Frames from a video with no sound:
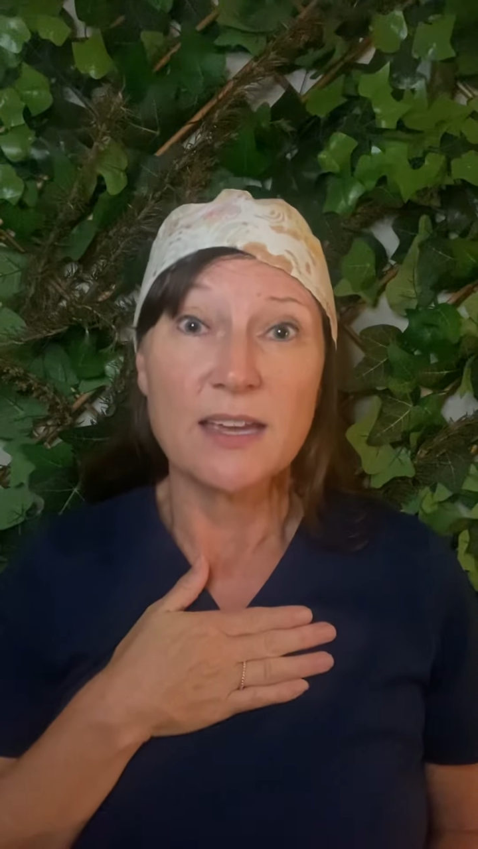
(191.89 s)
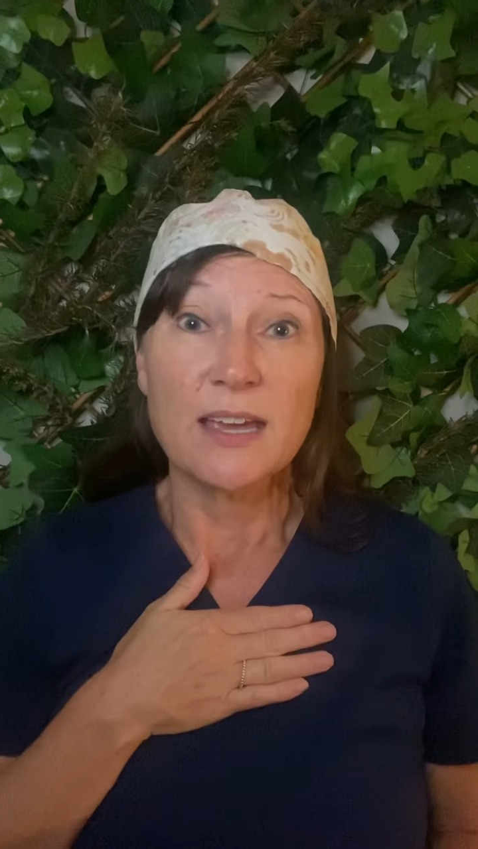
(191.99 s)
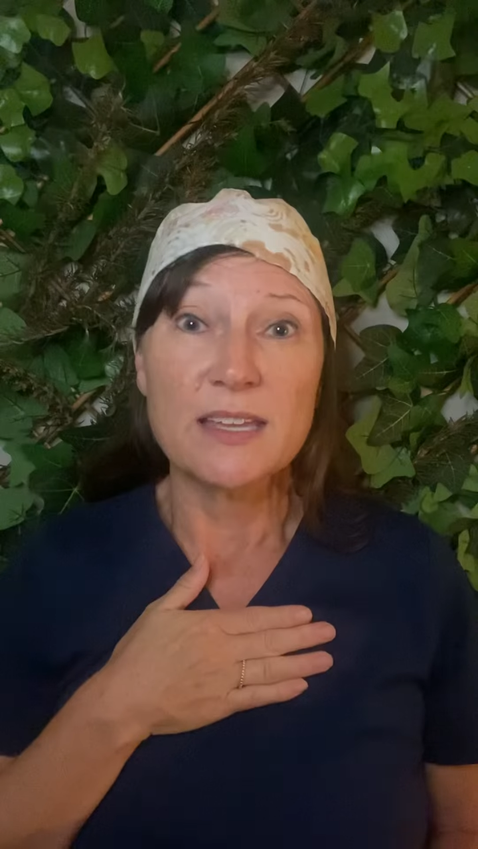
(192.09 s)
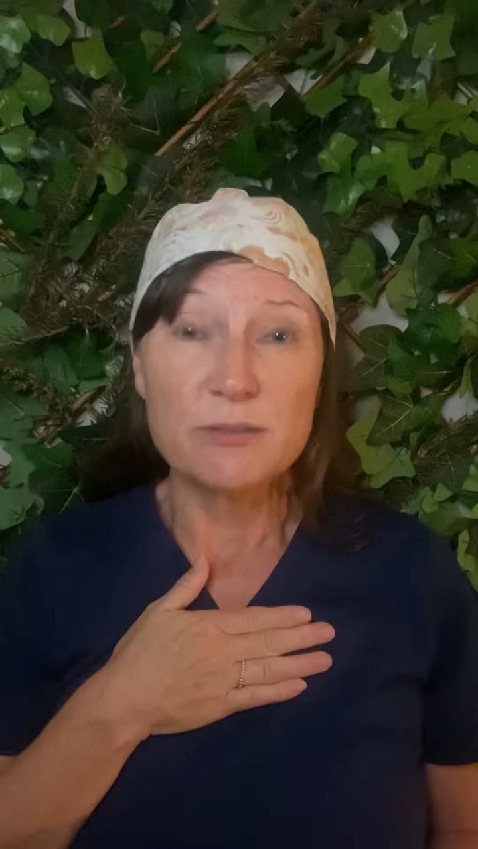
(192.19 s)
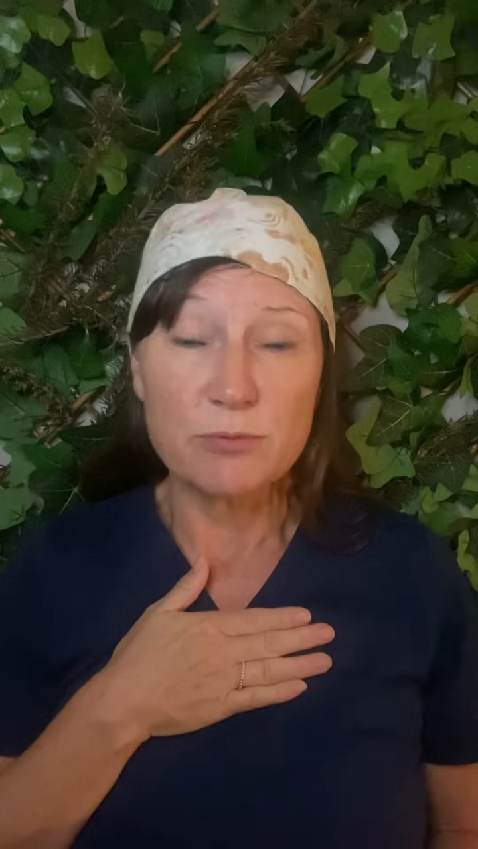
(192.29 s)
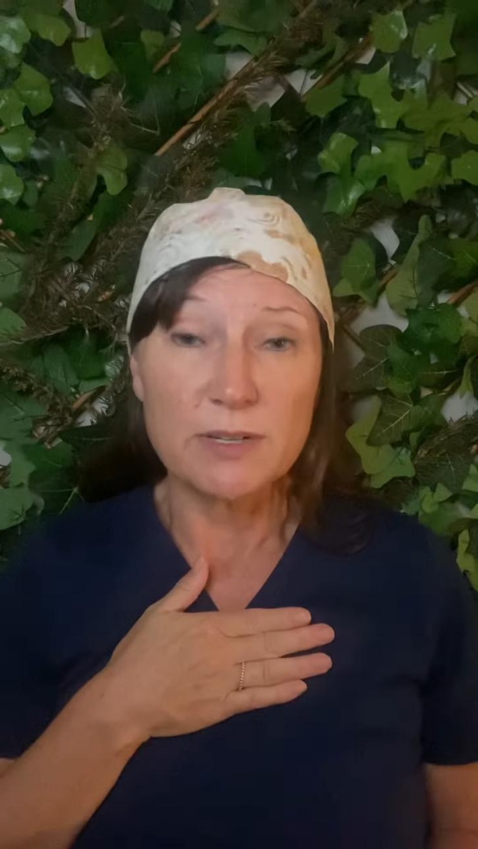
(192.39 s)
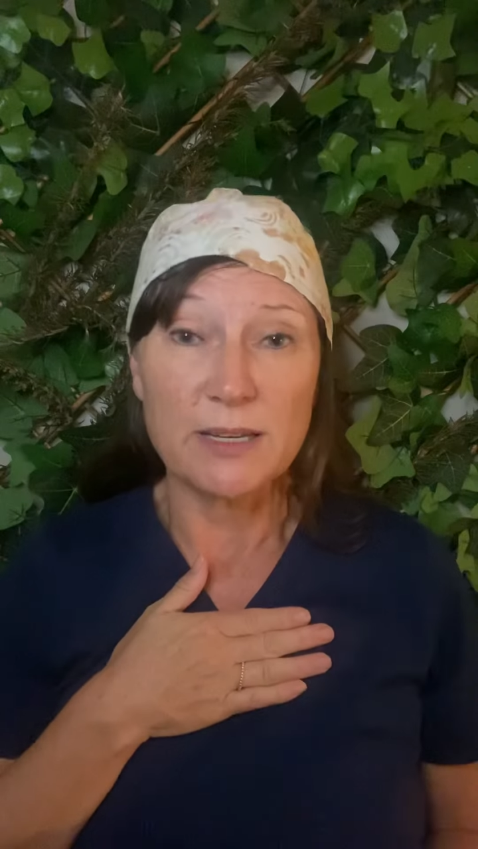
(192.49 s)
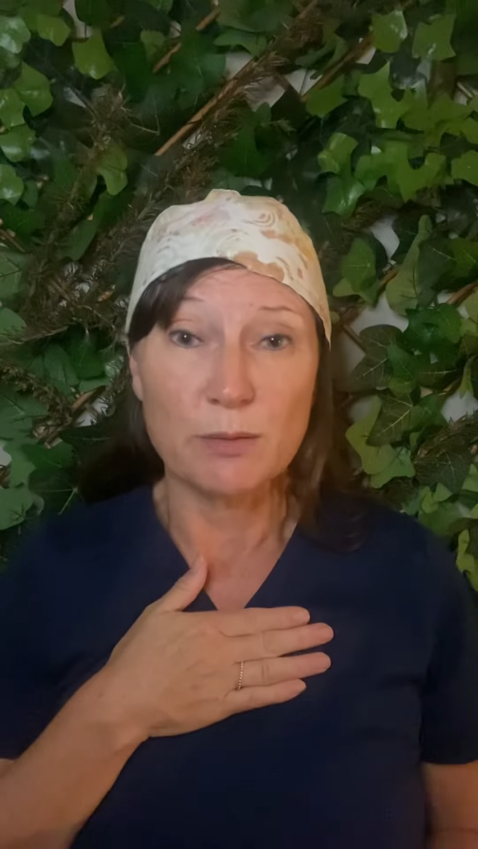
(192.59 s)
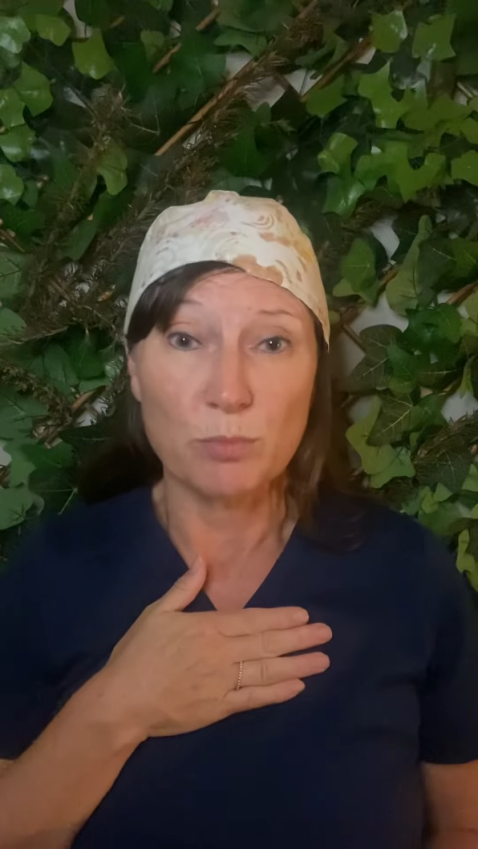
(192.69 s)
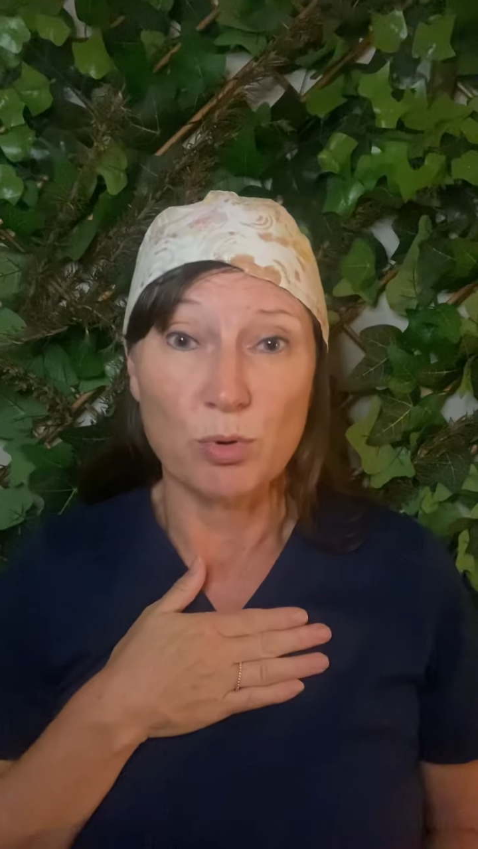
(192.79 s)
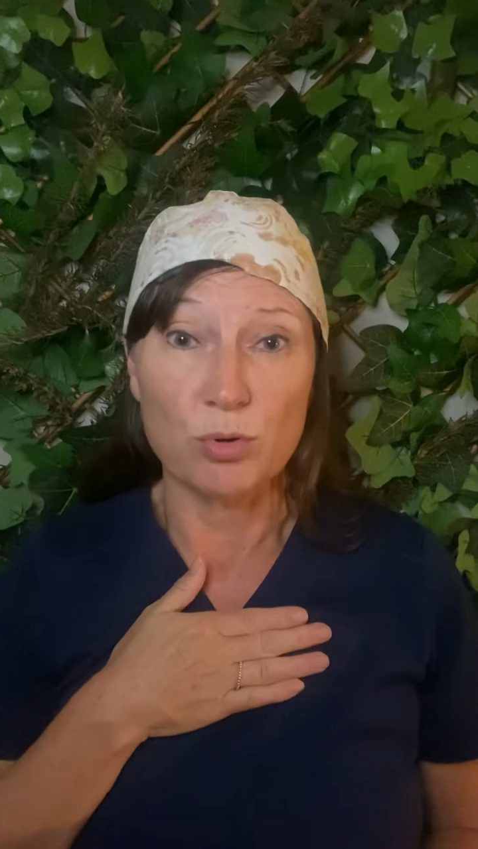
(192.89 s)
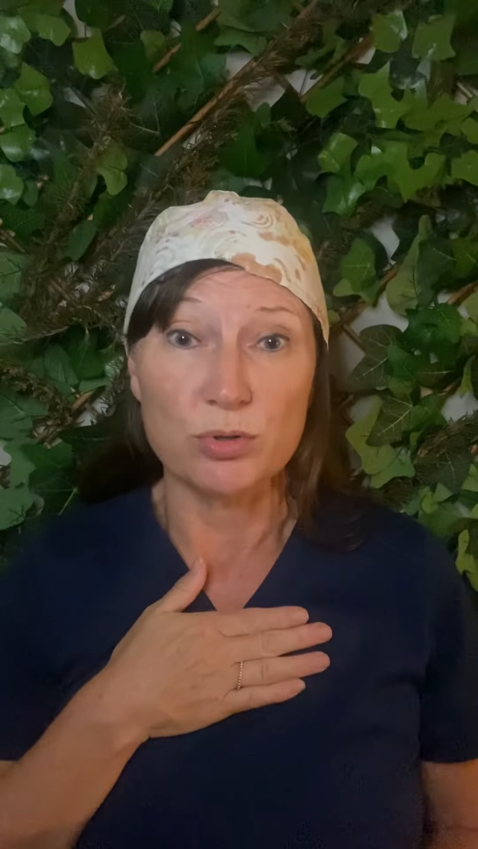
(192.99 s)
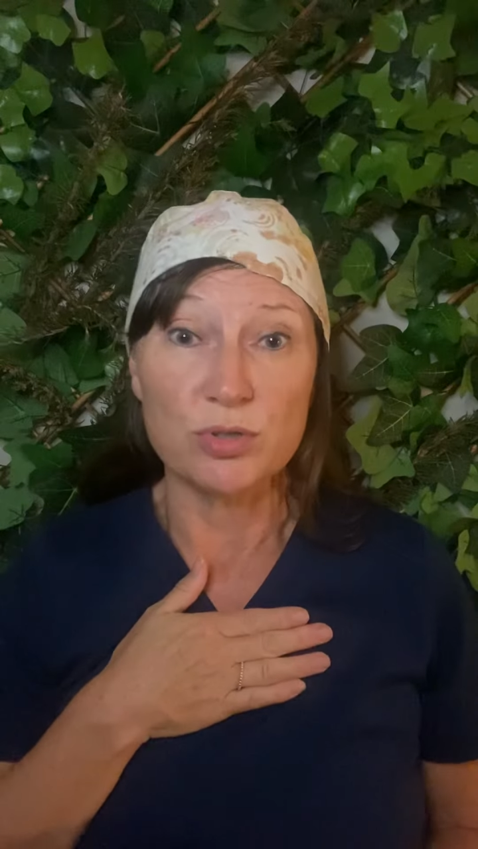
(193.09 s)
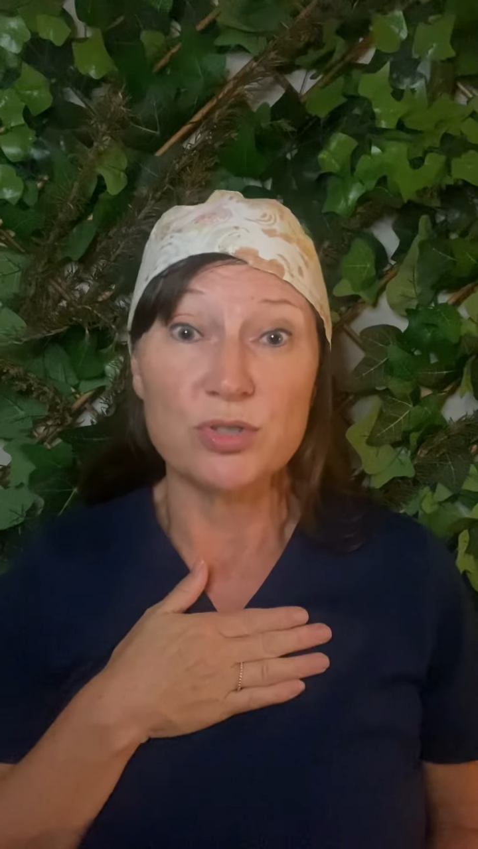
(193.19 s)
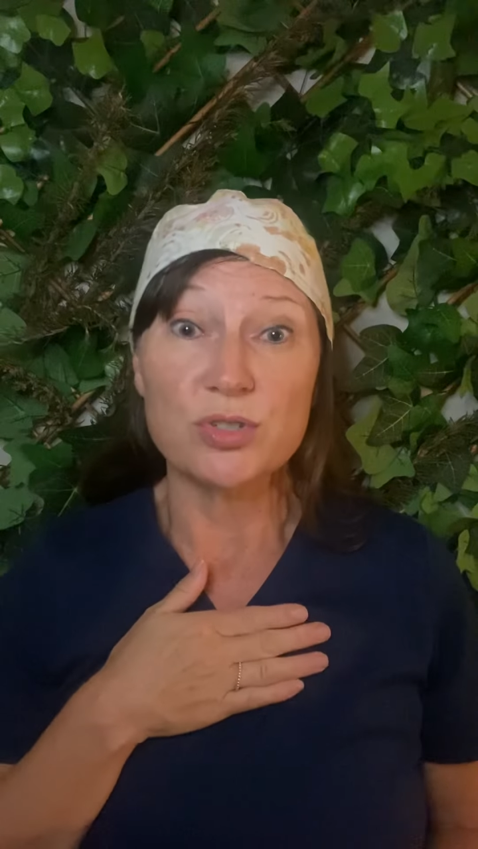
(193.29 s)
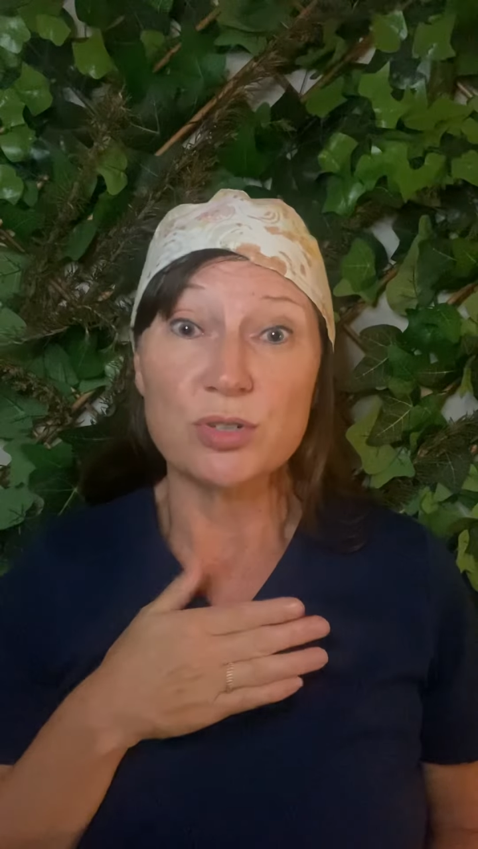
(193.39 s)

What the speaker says: It's really important to